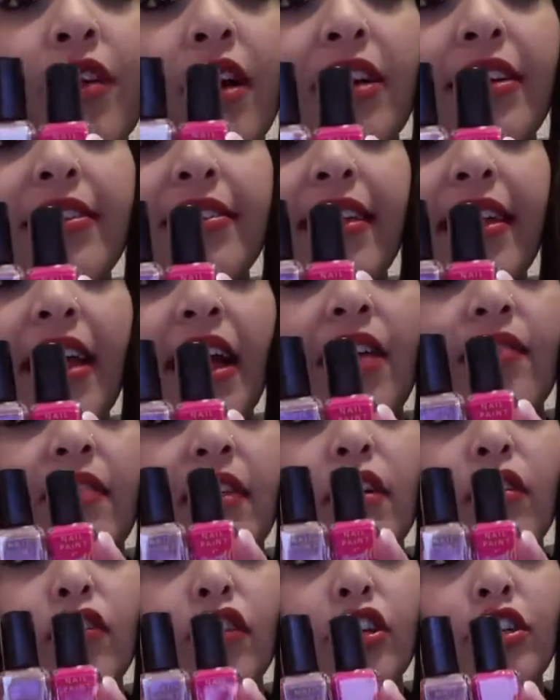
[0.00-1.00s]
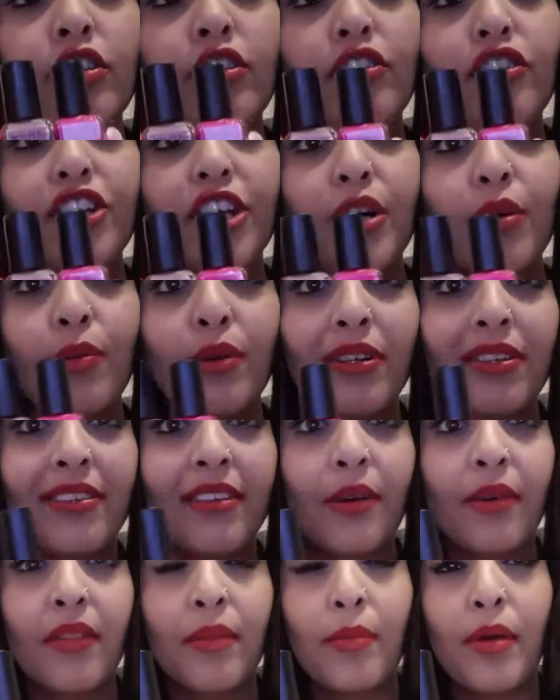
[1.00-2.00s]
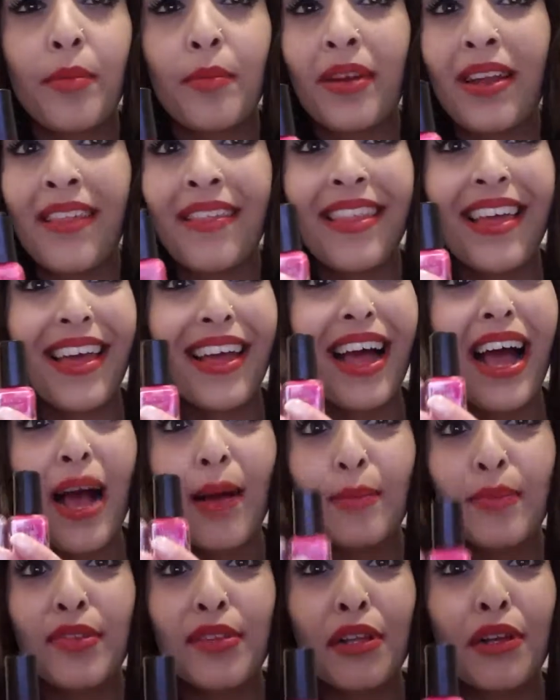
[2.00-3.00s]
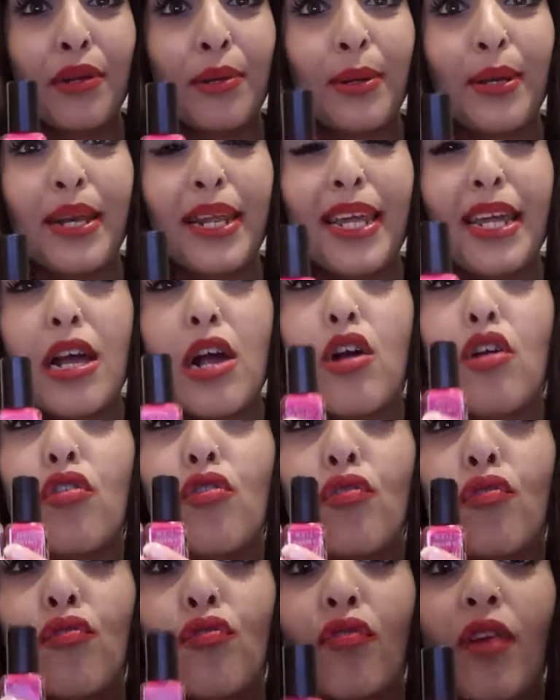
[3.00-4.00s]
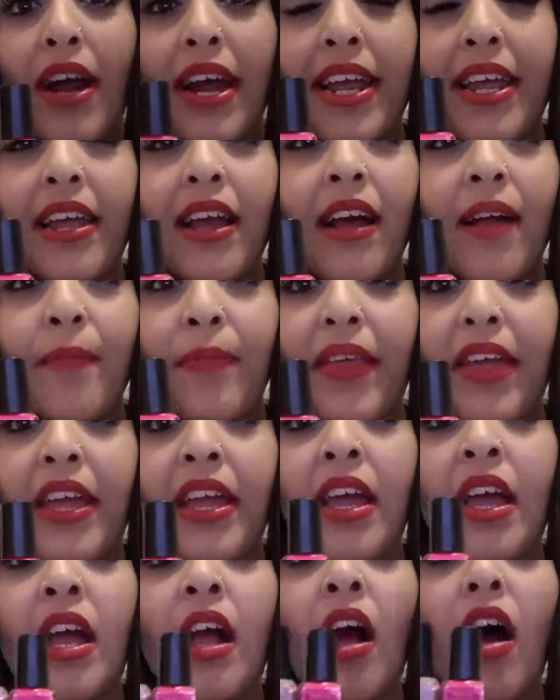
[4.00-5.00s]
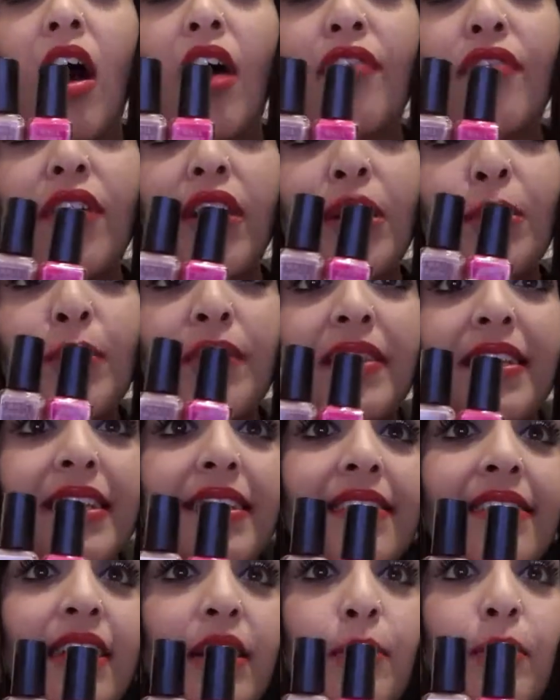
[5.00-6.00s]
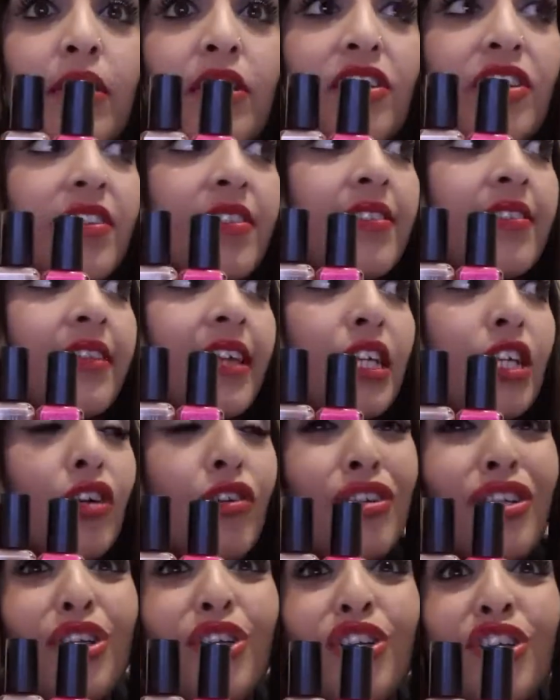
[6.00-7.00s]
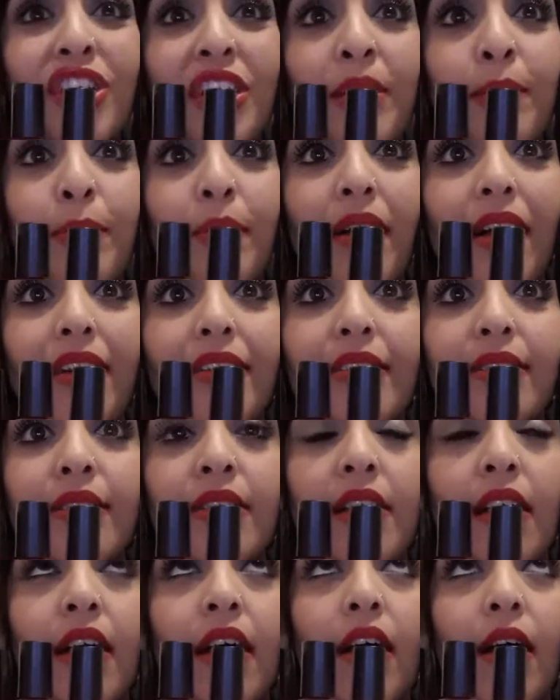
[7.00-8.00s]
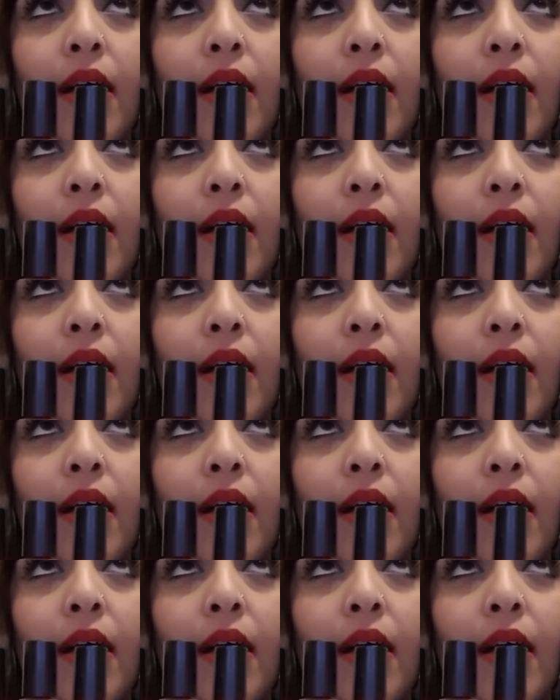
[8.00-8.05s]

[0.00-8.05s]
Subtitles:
of colours they have. They've got the new gel ones out at the moment, and they're absolutely great. And I find with these nail polishes, they don't chip as